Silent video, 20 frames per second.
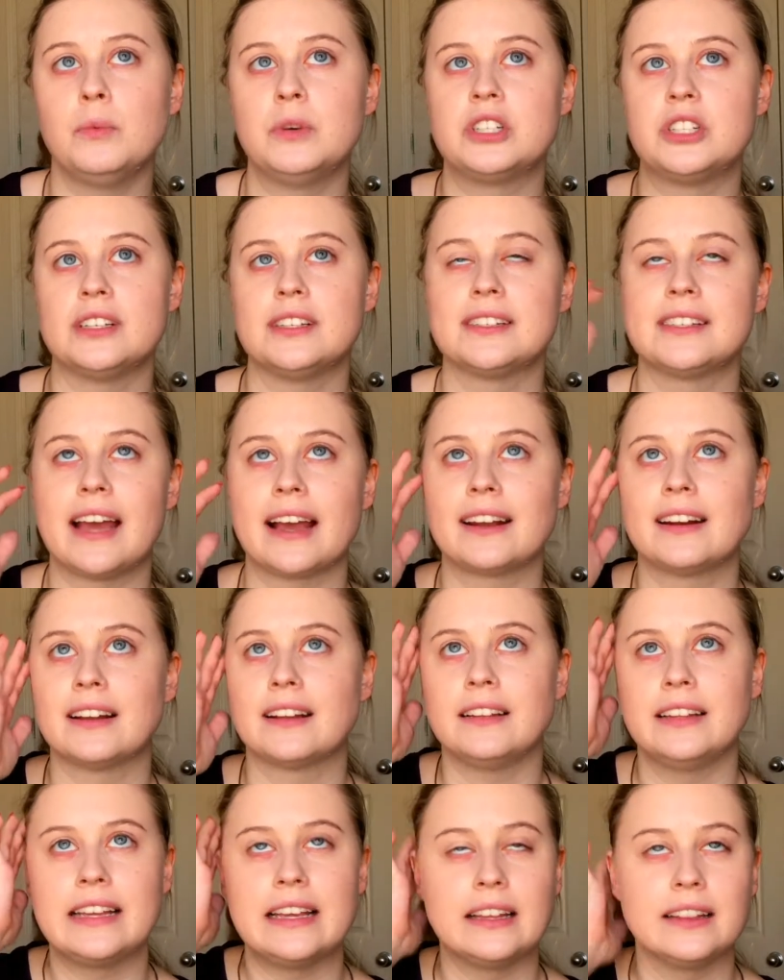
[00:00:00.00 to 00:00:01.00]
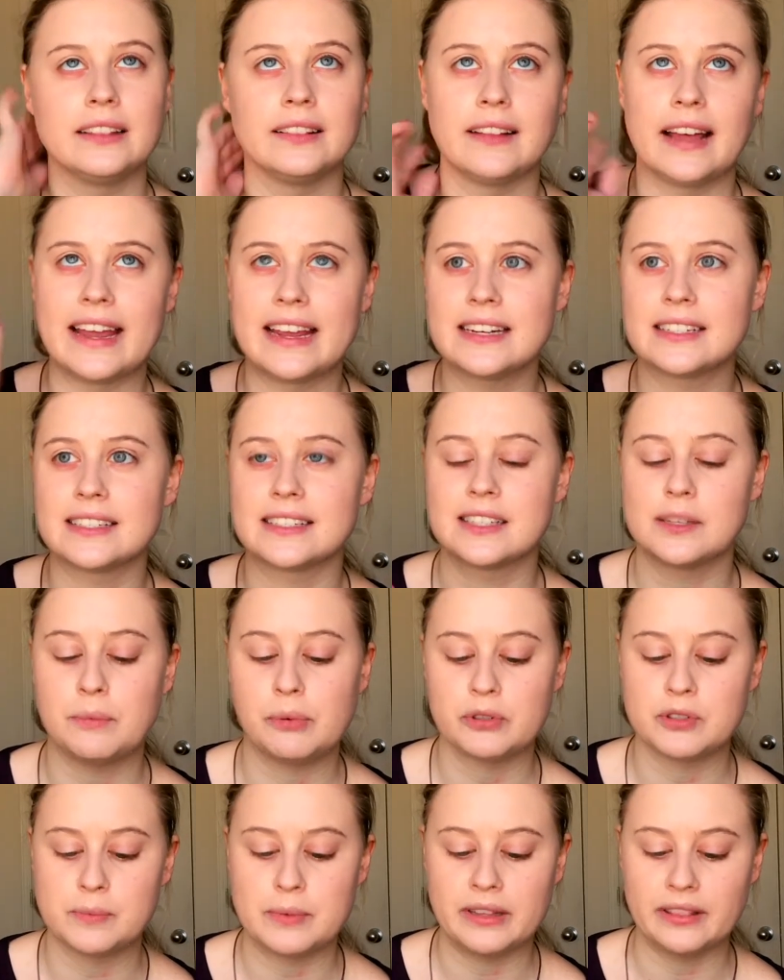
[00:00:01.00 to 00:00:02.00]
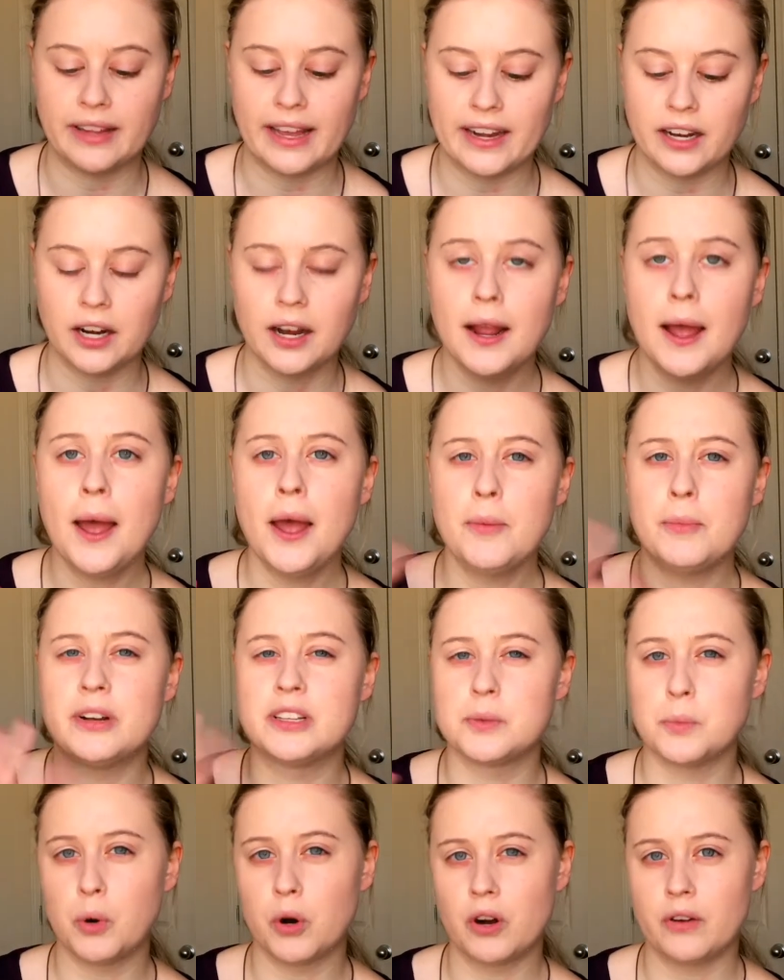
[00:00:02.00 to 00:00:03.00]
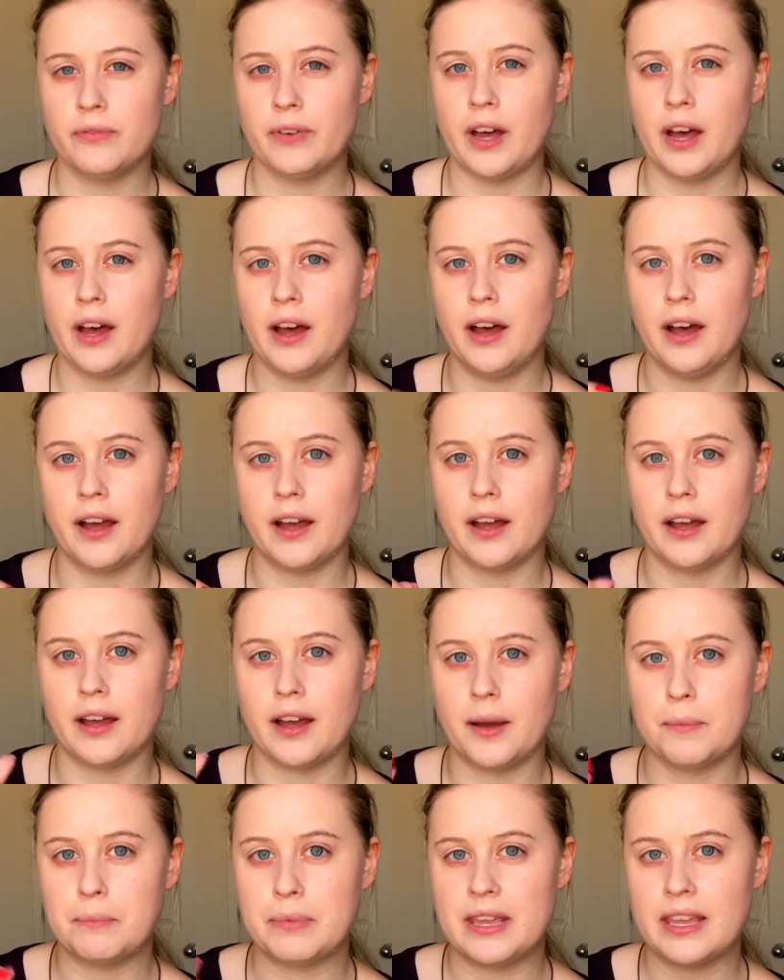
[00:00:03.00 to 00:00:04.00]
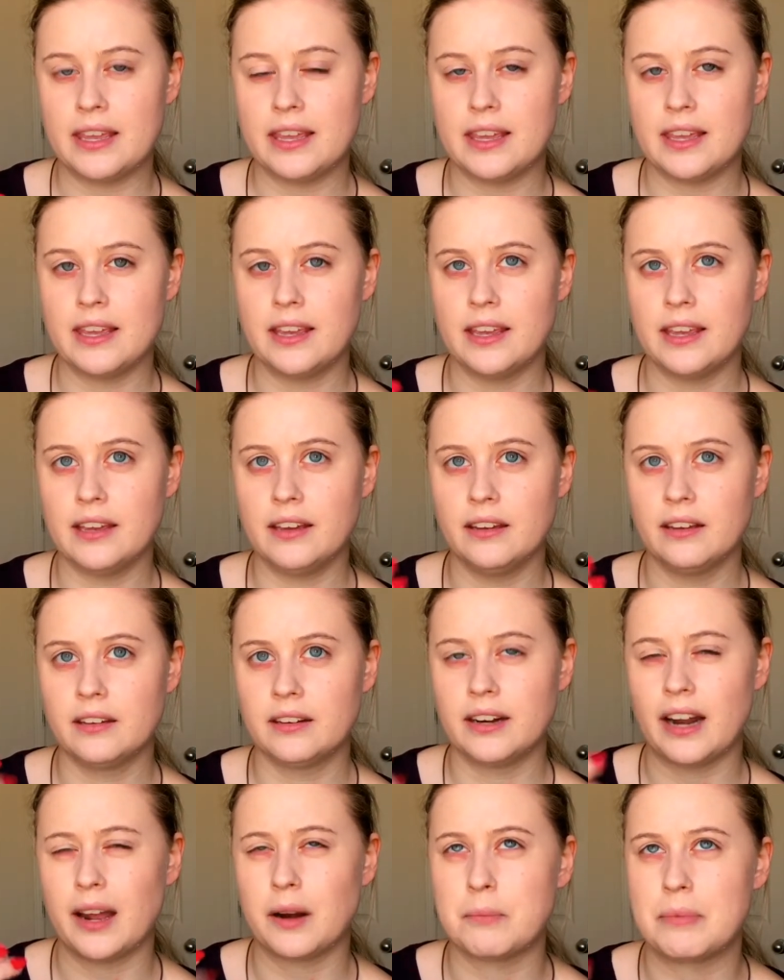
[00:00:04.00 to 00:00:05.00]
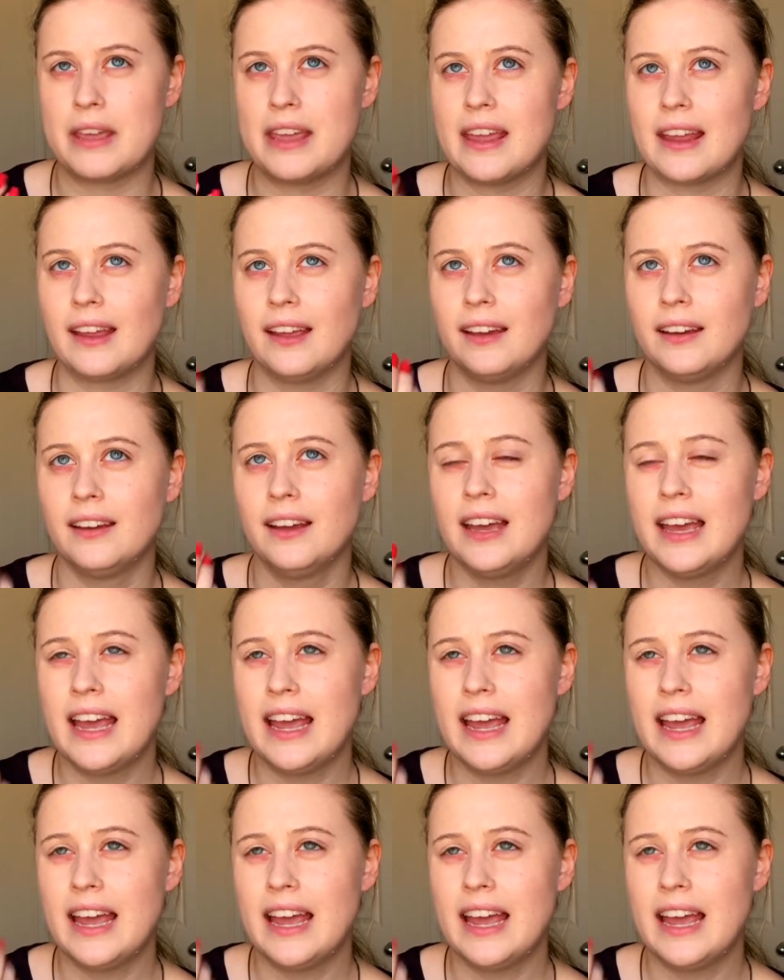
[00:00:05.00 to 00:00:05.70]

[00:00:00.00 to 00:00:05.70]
which is technically light. It's supposed to be lighter, but it's more of a pinky, not a pink.